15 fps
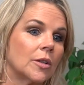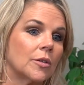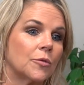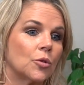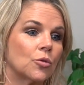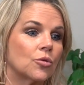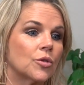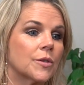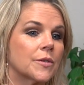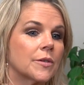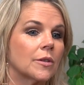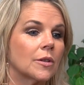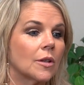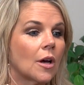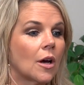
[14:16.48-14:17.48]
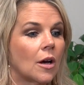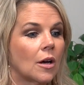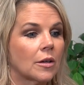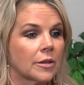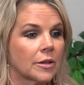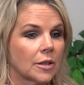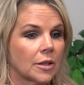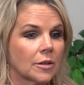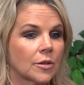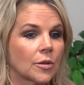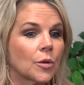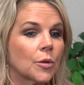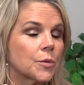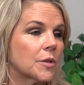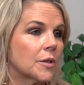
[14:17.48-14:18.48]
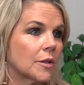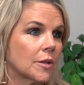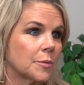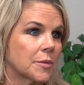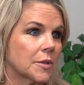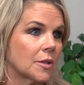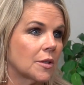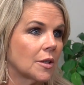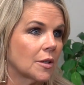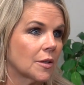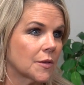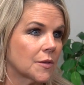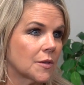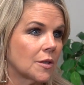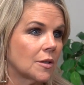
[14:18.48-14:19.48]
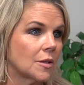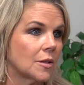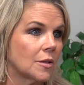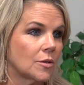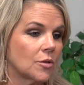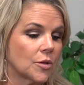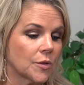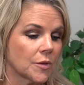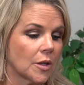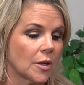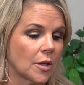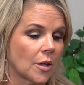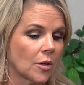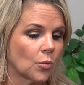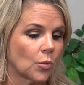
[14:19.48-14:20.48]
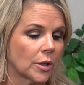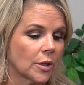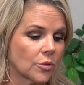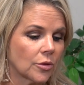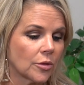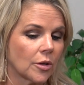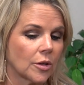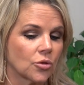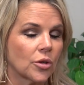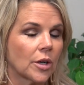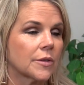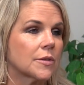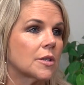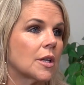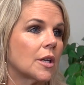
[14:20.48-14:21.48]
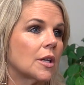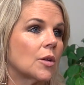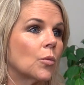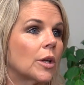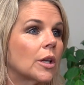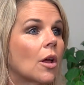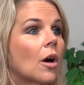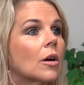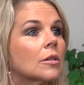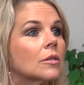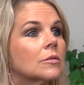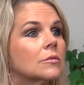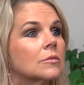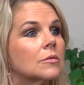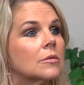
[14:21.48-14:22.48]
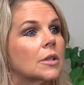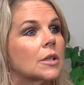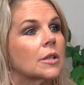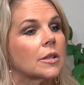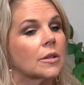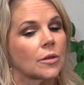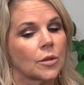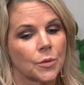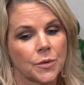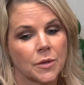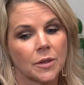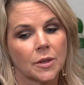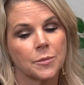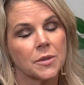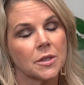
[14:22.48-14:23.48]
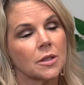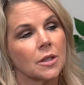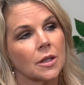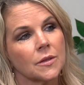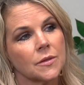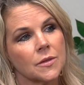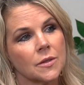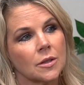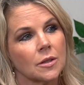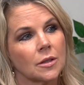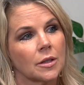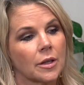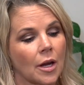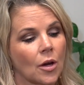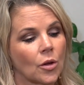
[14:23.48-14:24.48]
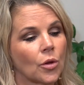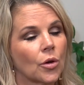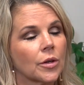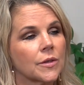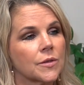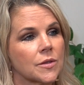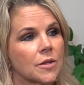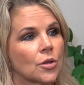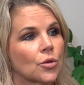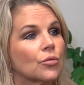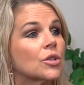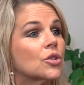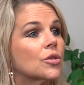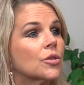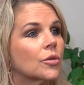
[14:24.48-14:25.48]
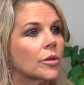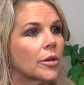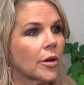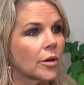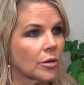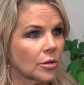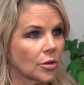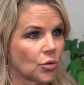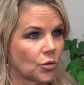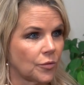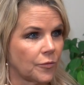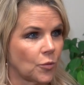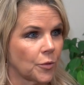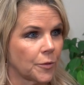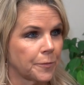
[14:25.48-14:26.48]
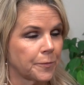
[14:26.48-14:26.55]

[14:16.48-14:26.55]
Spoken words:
if you just lock and closing keeps getting extended, just say I went under contract today and we lock, and then closing keeps getting extended. How long is the original lock good for?